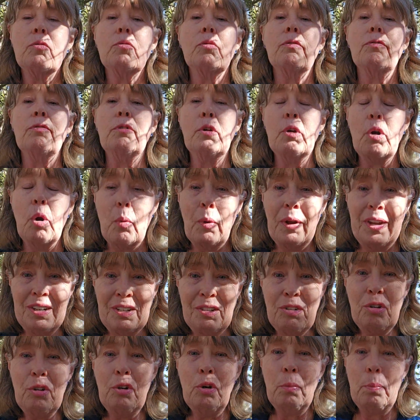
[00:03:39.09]
So if you go
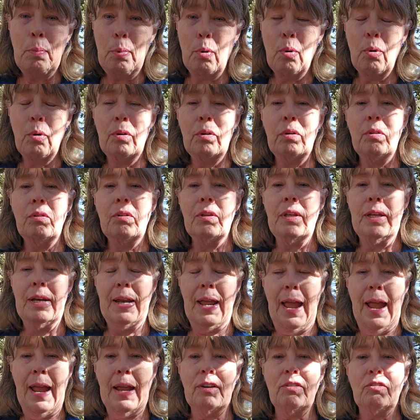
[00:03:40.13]
into your portal, it
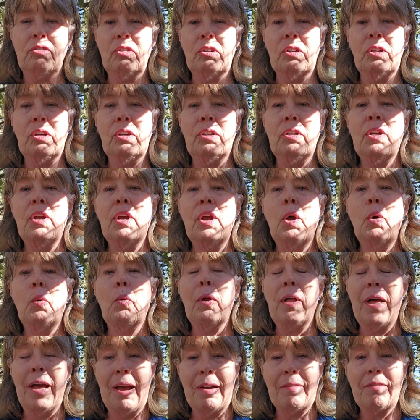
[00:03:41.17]
actually
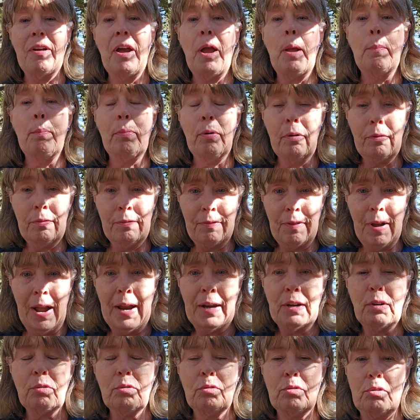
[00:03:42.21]
will have a
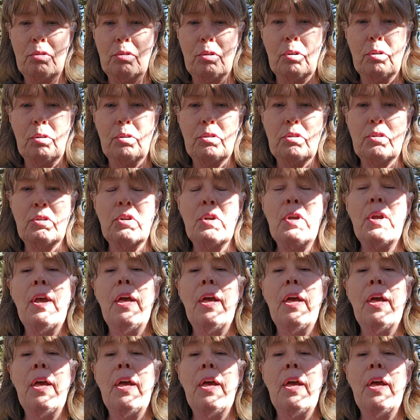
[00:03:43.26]
provider search